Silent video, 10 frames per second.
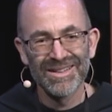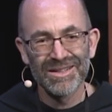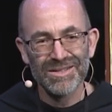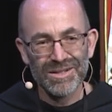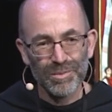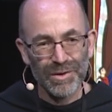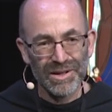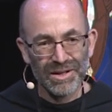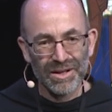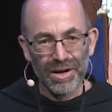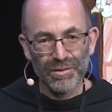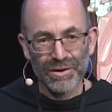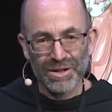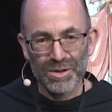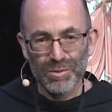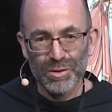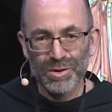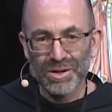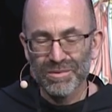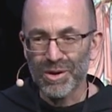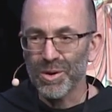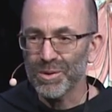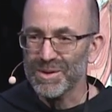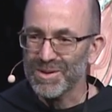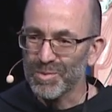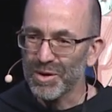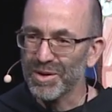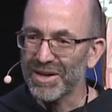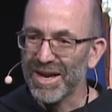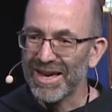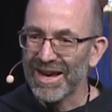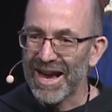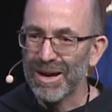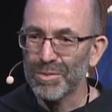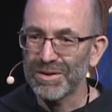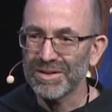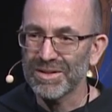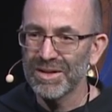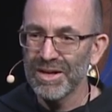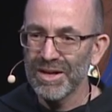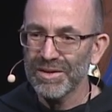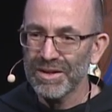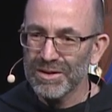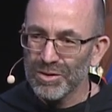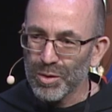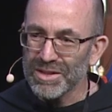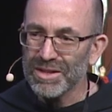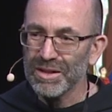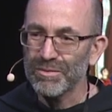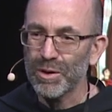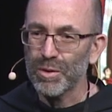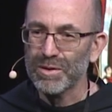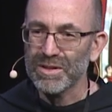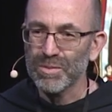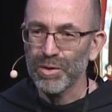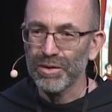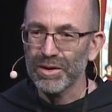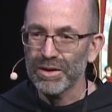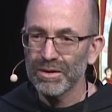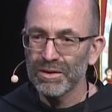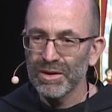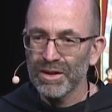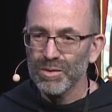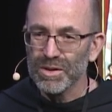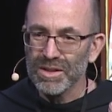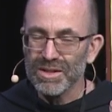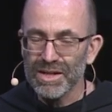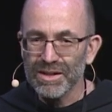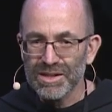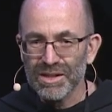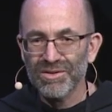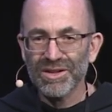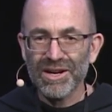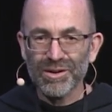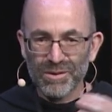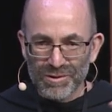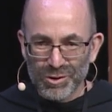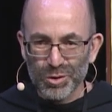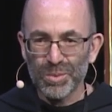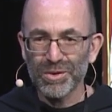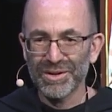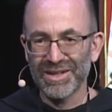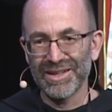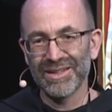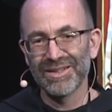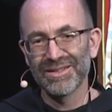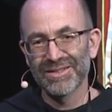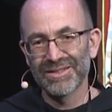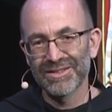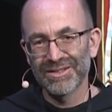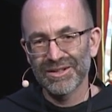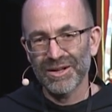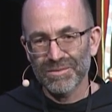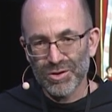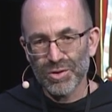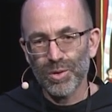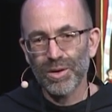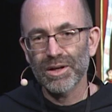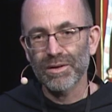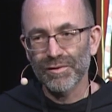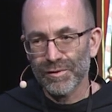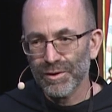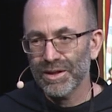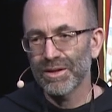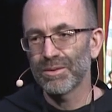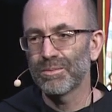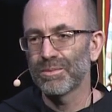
Something of the communion of the Holy Spirit had happened, the anointing of the Holy Spirit. There was a sense even there of jubilee, of joy, of freedom.